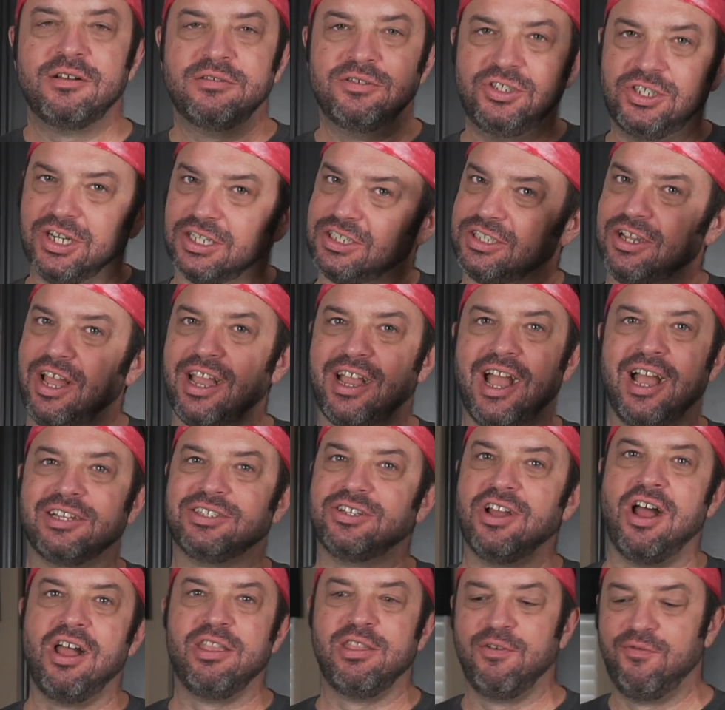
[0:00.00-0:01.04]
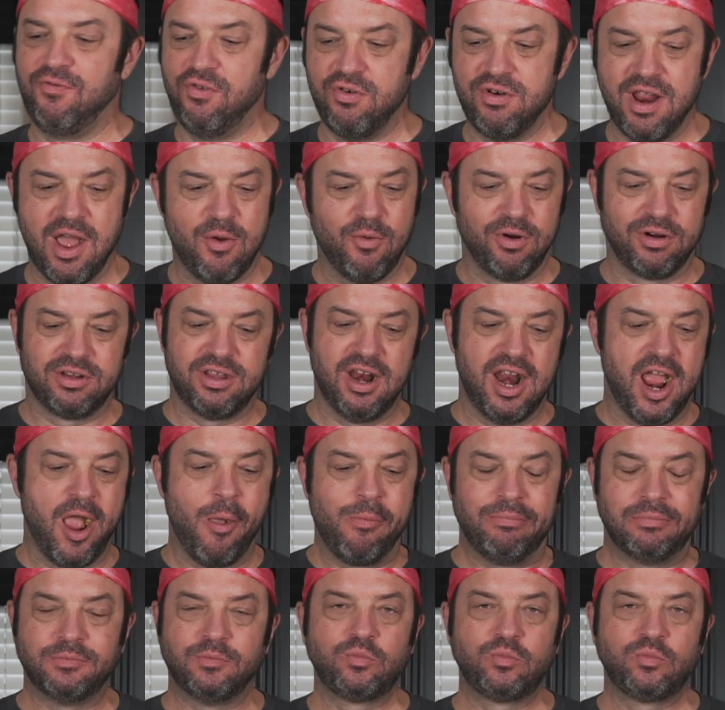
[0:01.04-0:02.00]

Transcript: Just like I saw on the Food Network today.